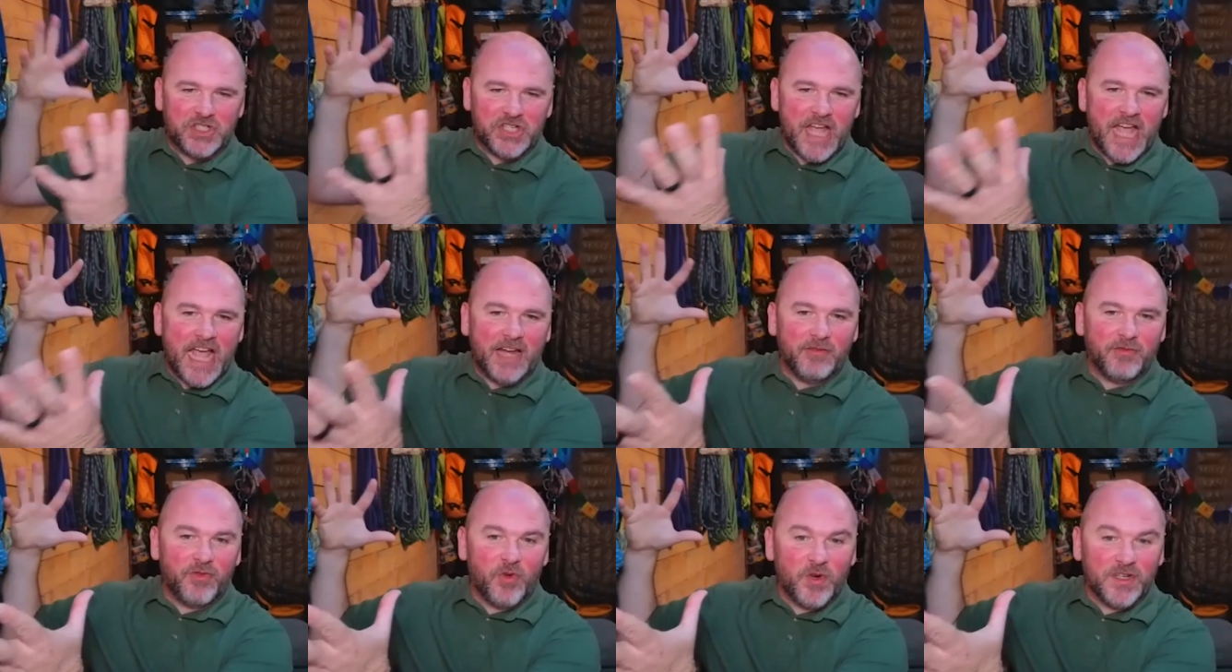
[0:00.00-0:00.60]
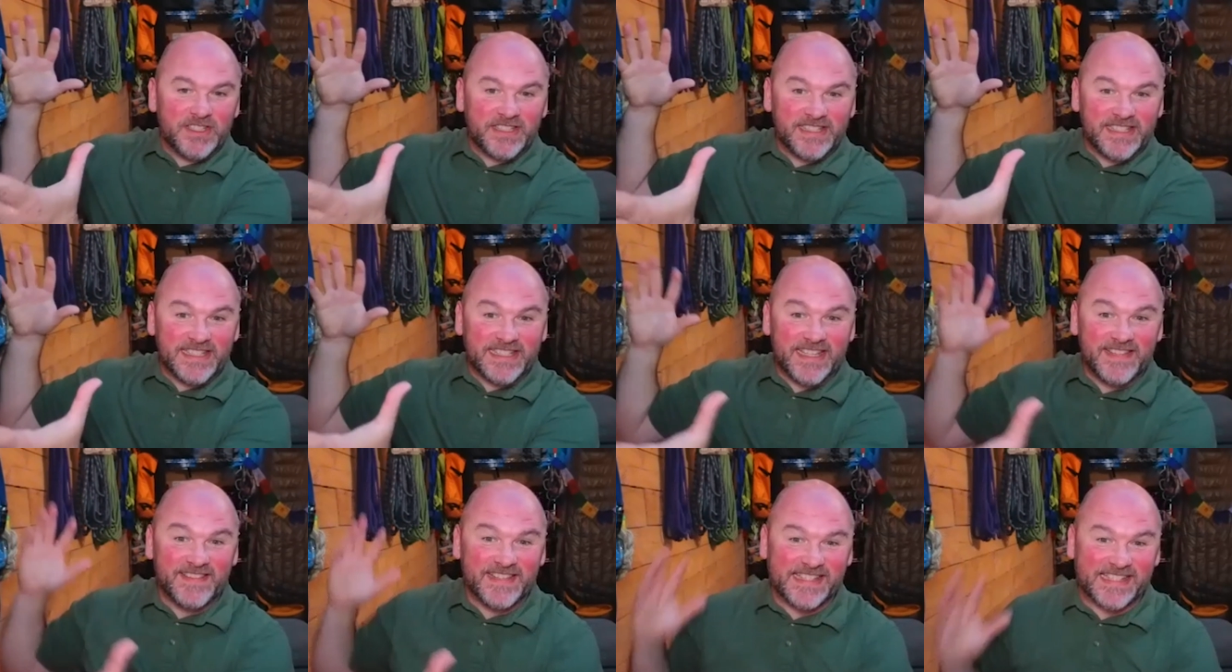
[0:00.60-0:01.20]
giant voices
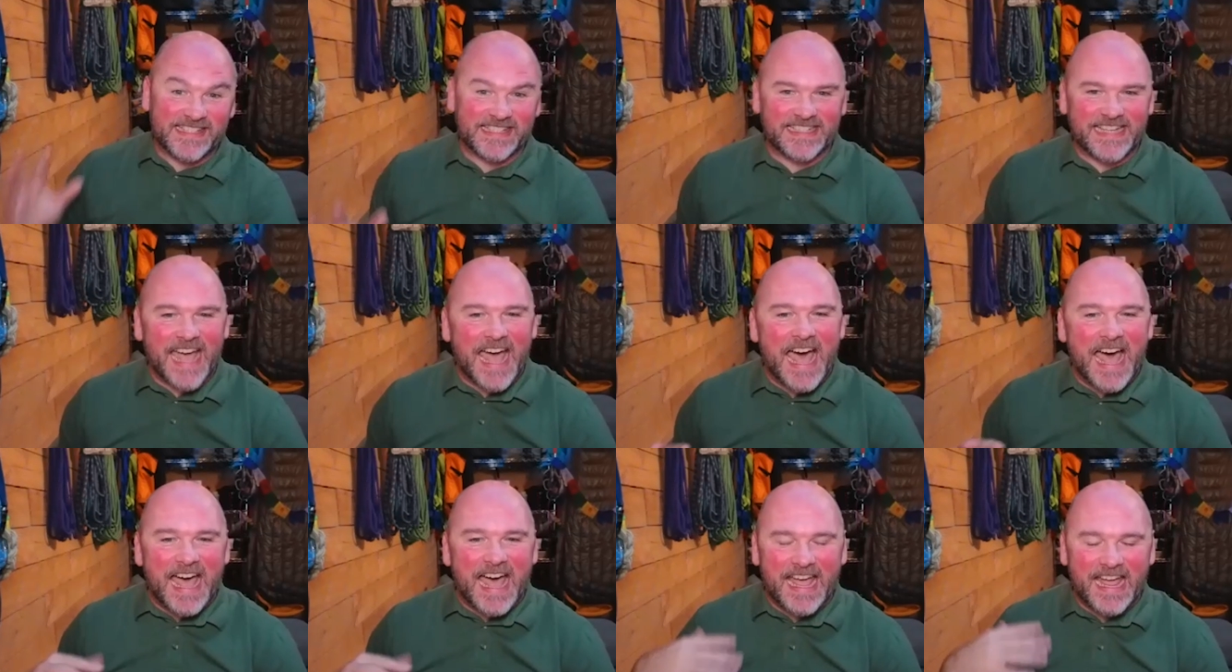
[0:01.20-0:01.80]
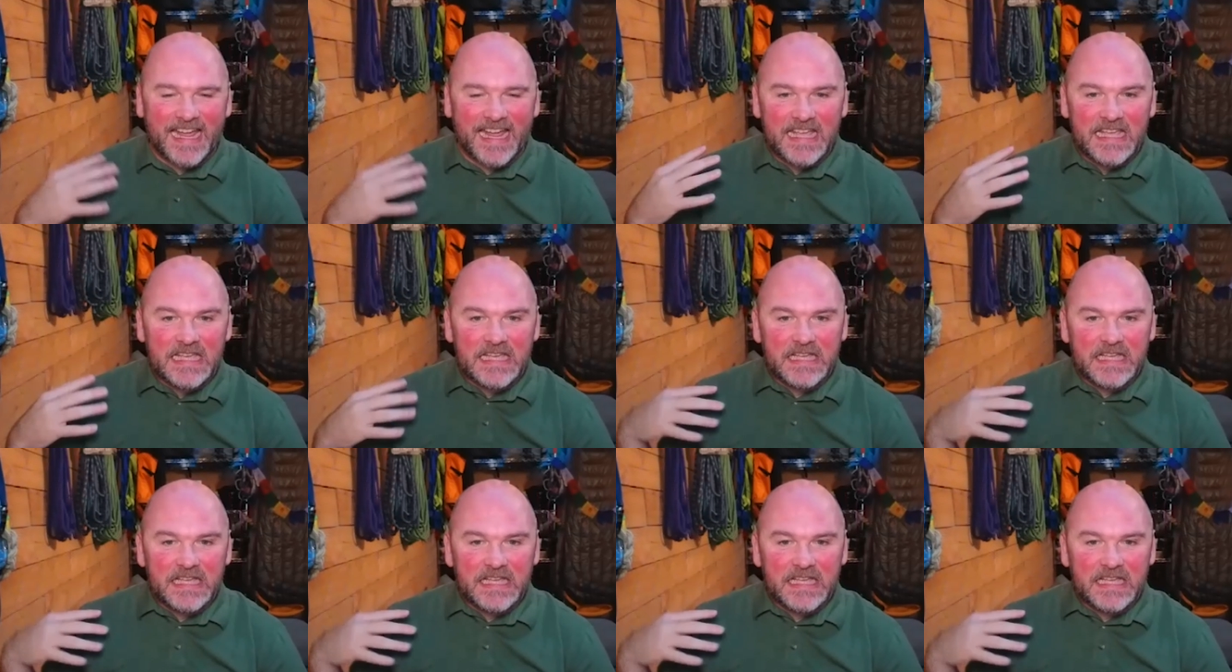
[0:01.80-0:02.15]
in the sky.